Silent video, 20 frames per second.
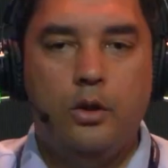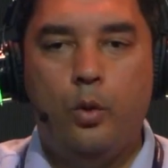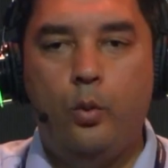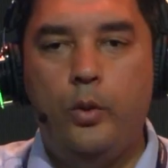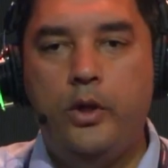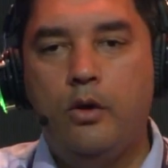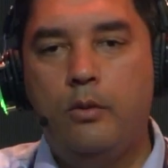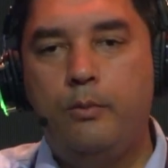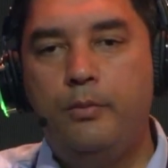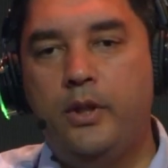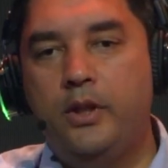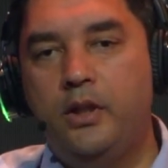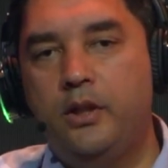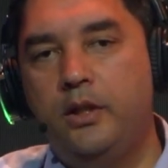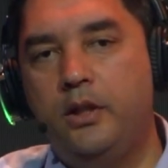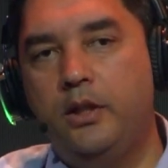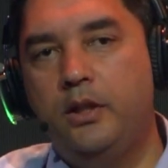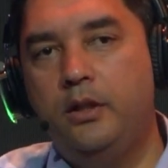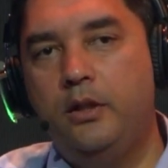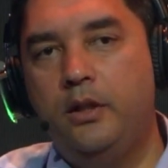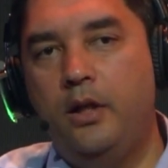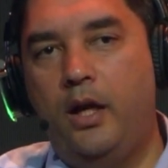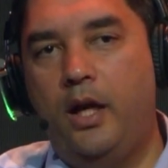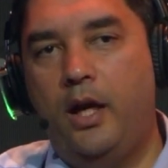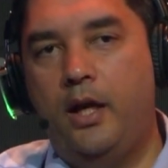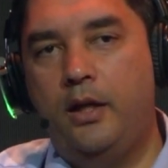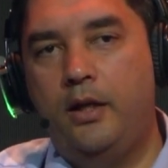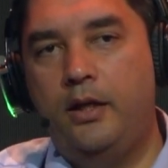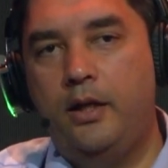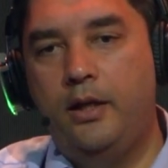We are building
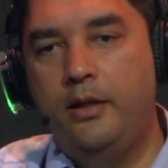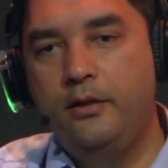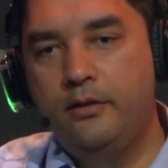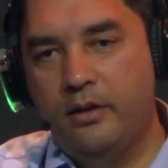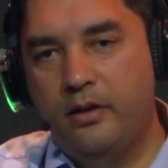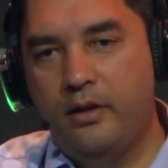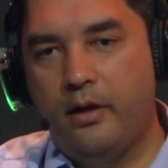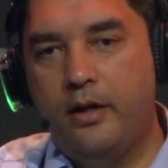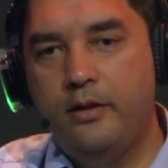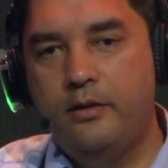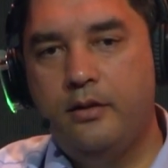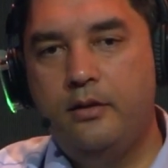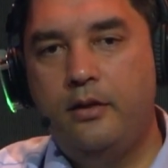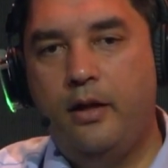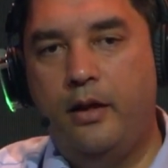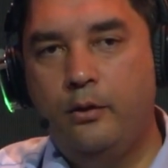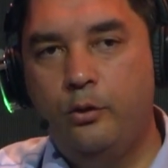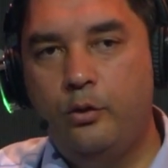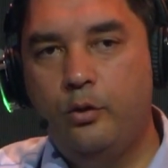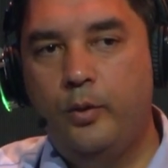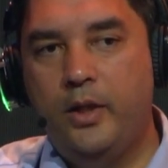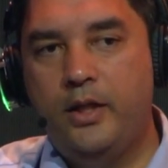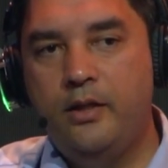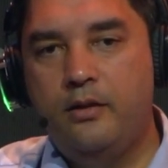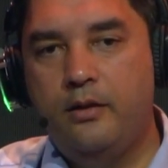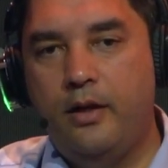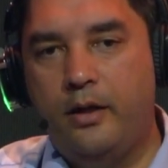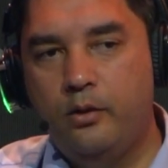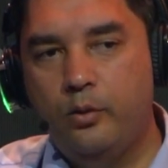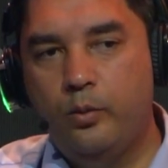an integrated
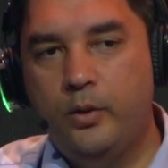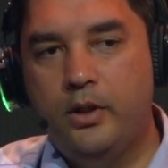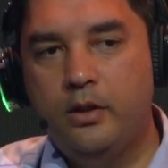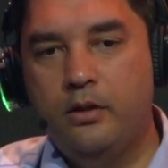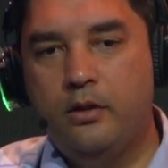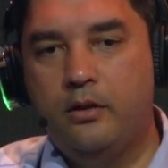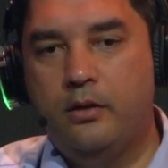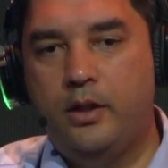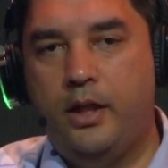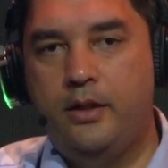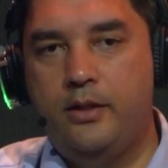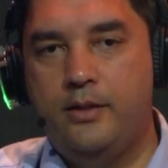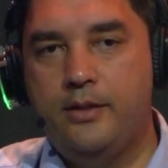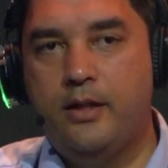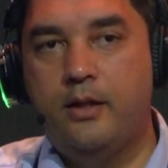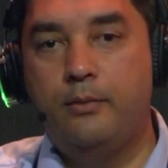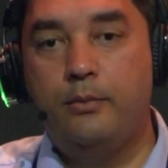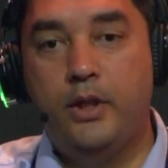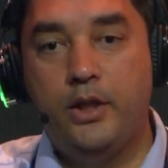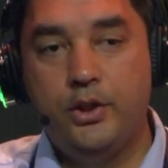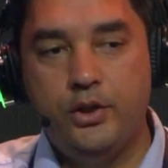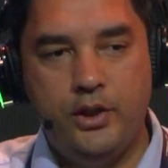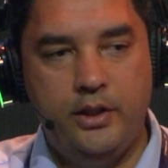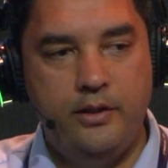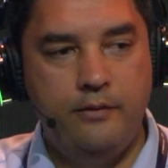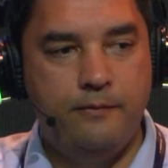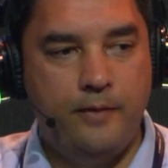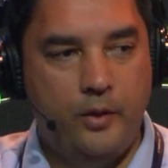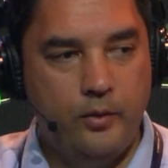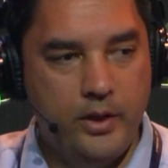end-to-end network that is
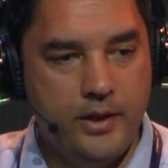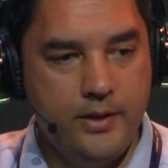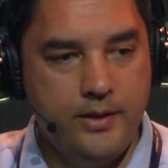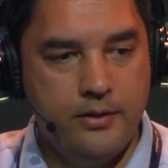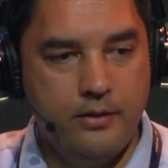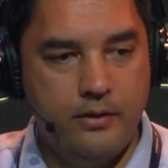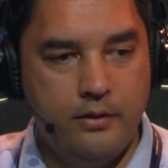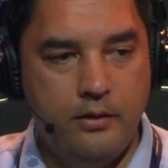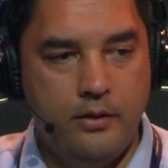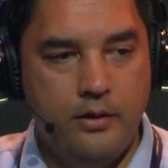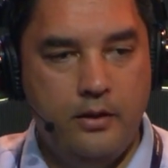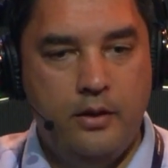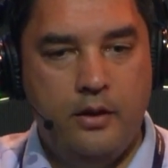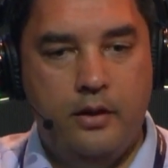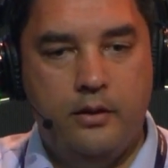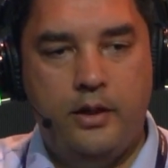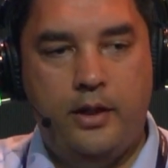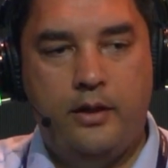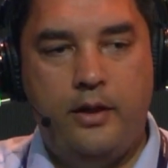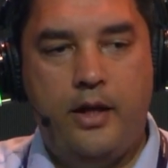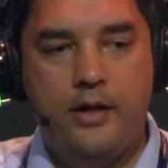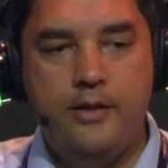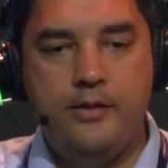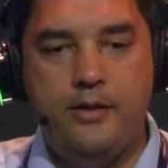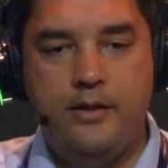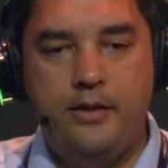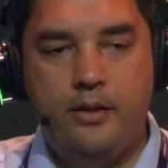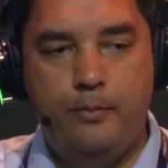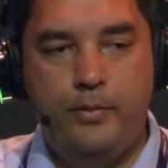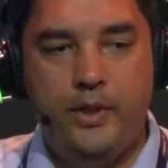commercially focused, that has
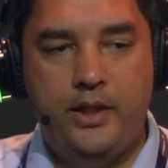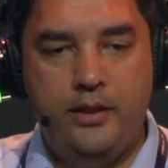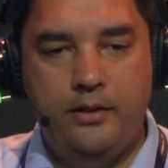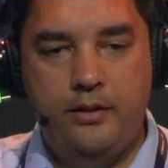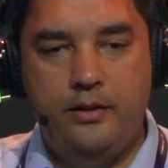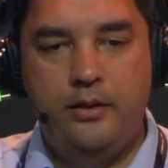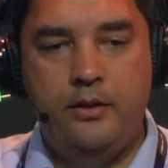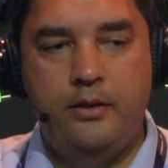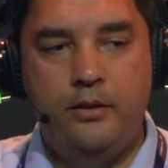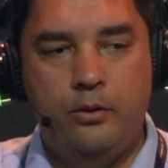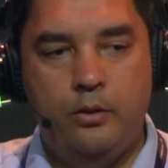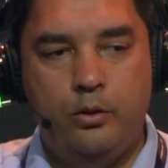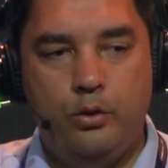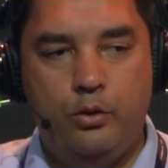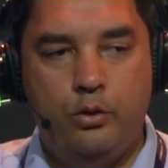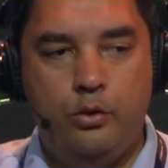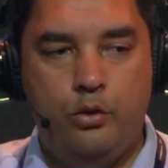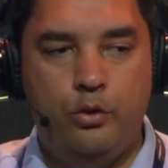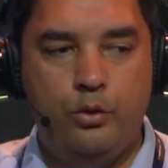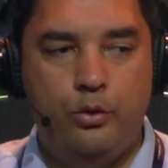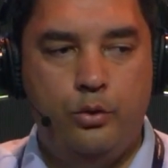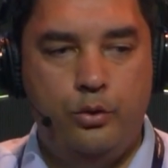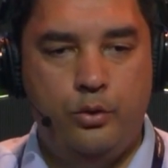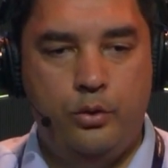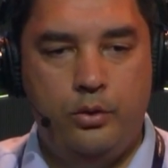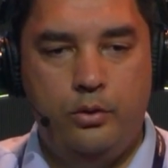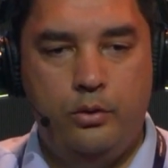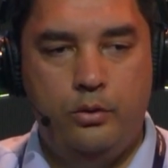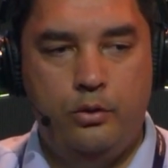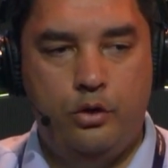the ability
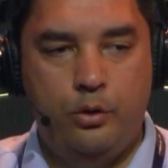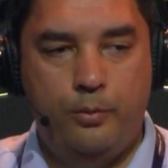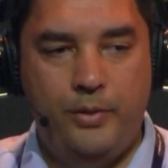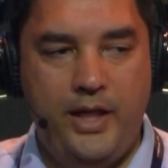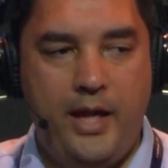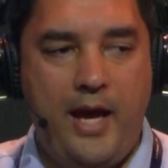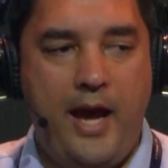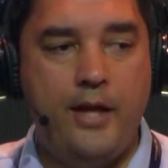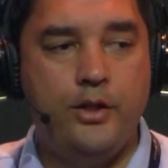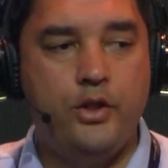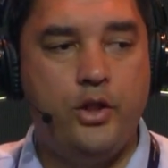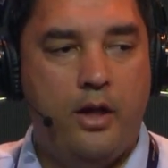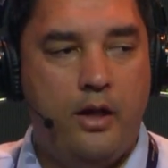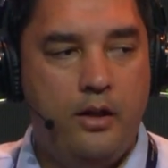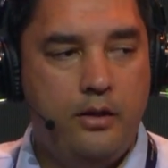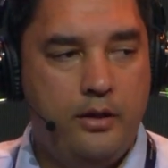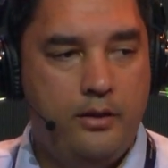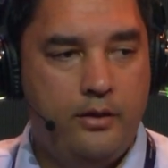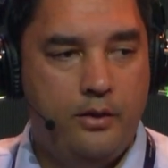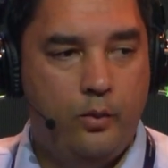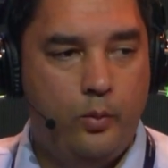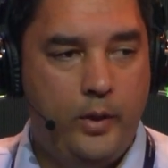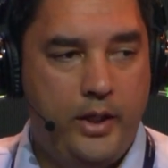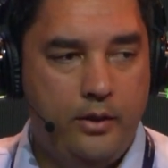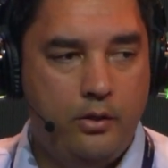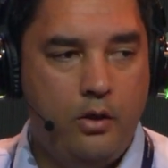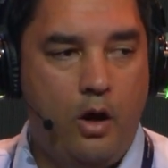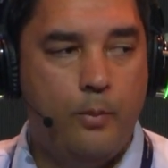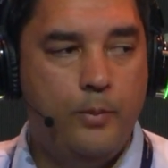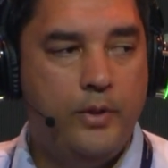to be agile in the
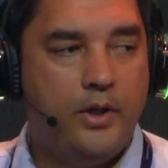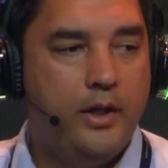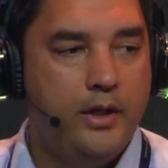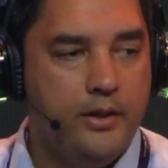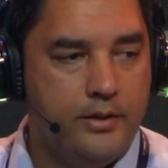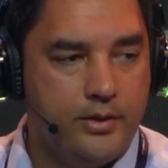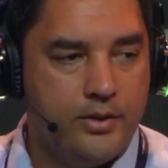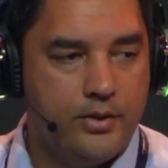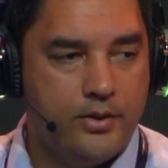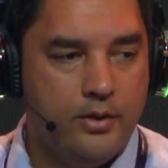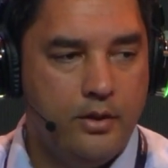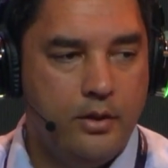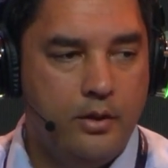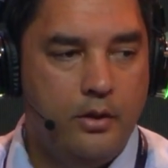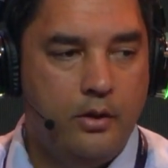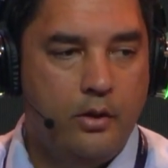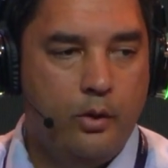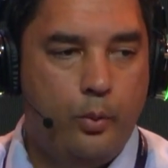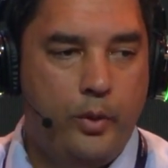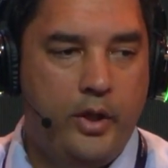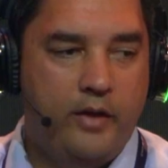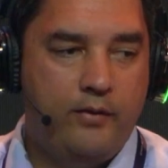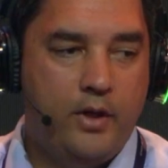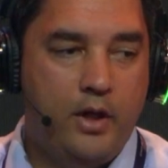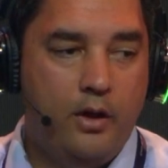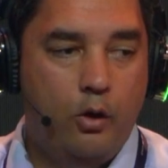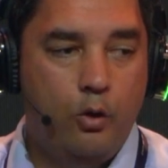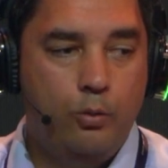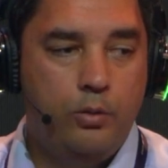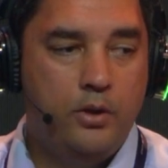way it operates. We have
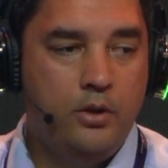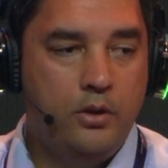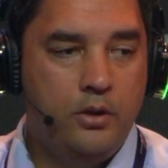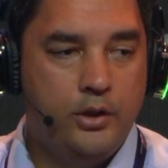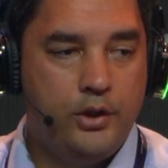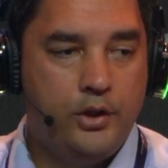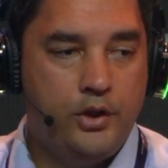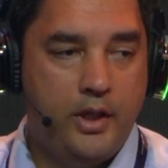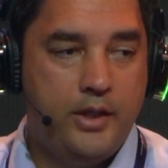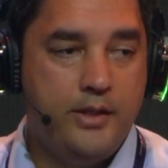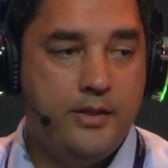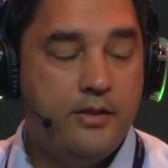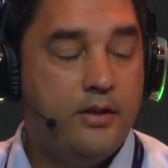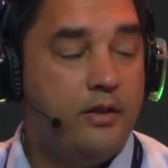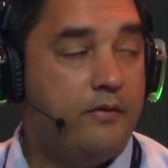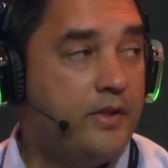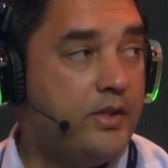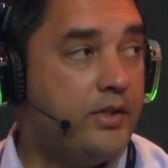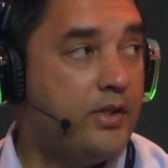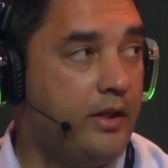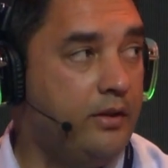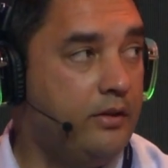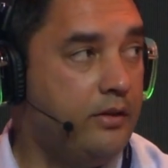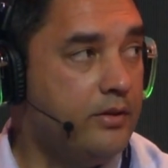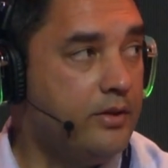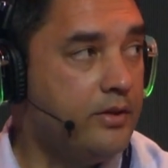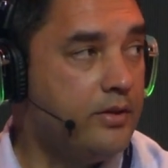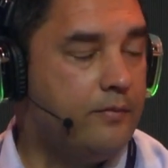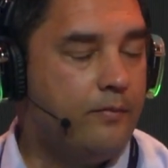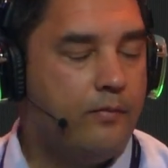global shared service
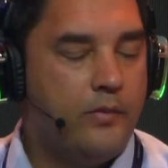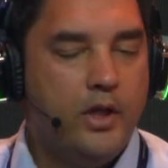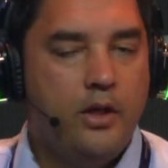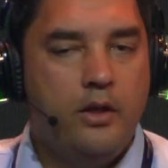centers.